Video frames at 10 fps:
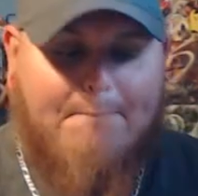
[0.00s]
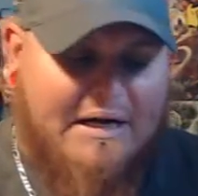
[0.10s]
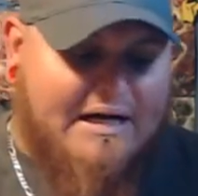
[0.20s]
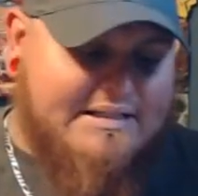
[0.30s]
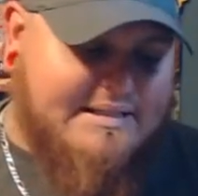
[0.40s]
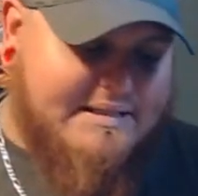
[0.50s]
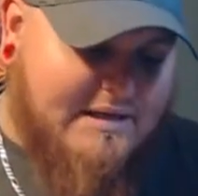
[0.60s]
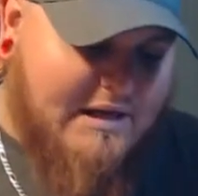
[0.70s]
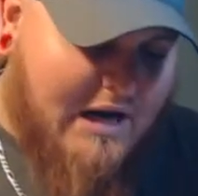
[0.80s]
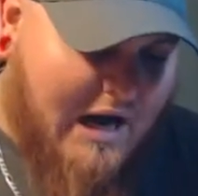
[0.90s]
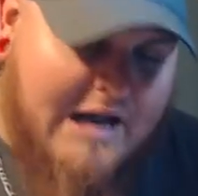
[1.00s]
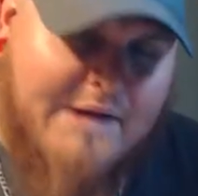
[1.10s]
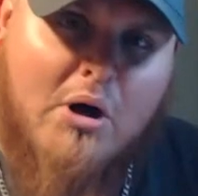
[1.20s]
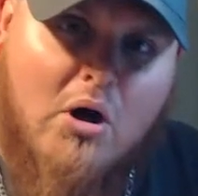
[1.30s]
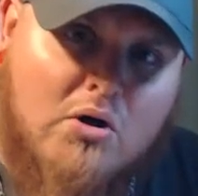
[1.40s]
But I
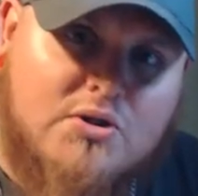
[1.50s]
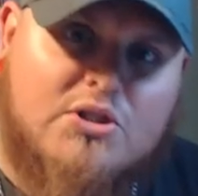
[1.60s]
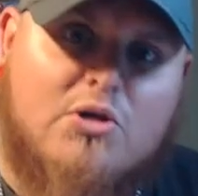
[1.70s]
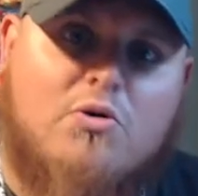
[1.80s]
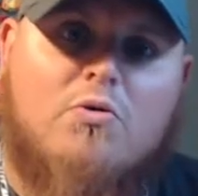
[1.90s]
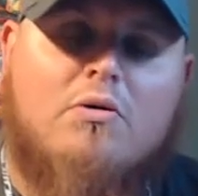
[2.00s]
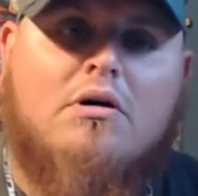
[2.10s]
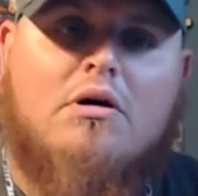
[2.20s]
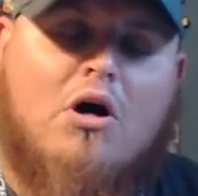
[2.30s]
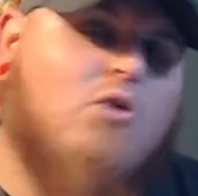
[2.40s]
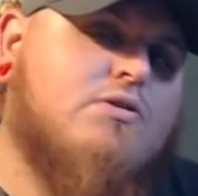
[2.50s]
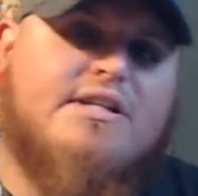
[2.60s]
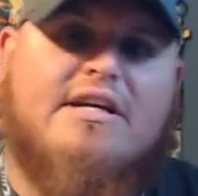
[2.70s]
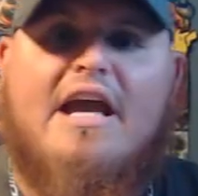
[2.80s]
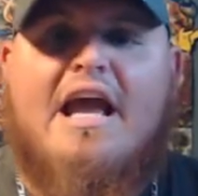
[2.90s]
am also
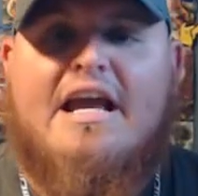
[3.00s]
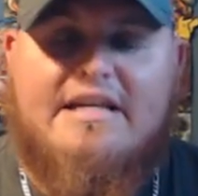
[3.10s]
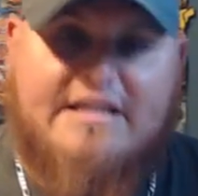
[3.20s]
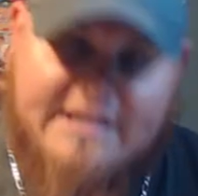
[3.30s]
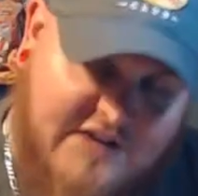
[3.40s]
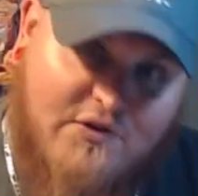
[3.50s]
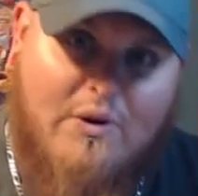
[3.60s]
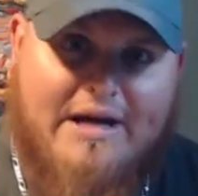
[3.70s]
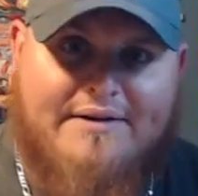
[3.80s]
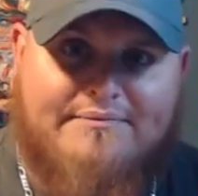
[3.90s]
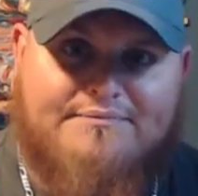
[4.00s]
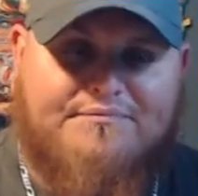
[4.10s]
hosting a giveaway.